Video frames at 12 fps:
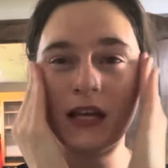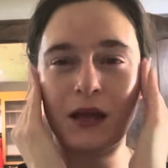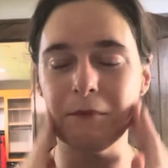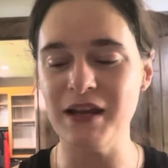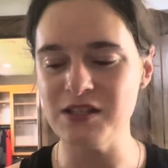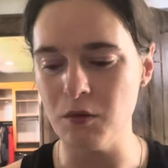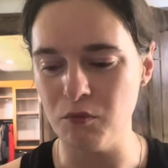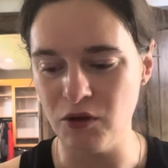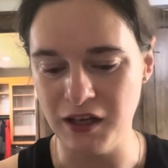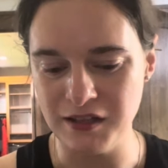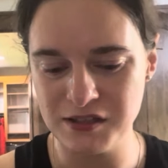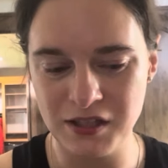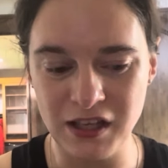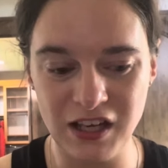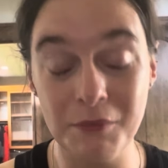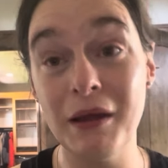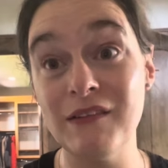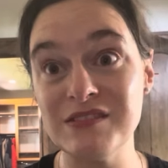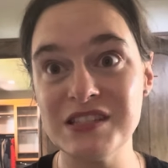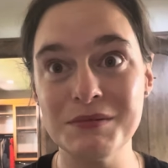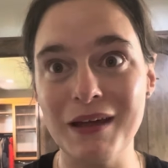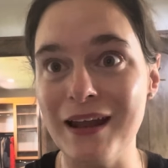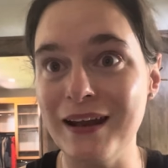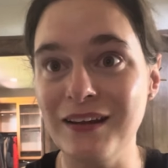a basil plant. It's like I'm having
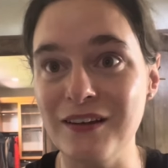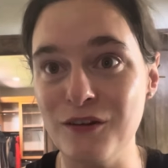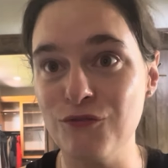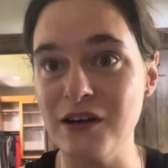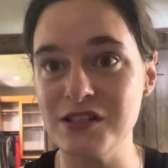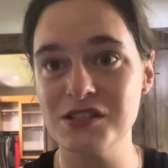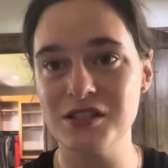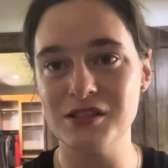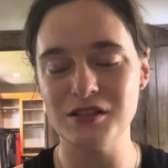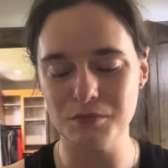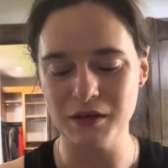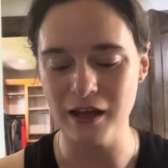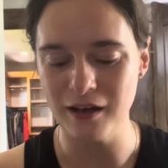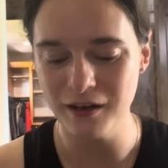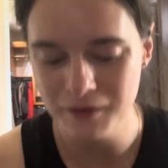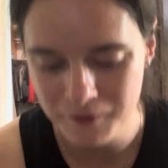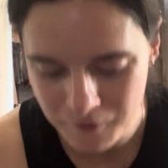spaghetti, like fresh spaghetti.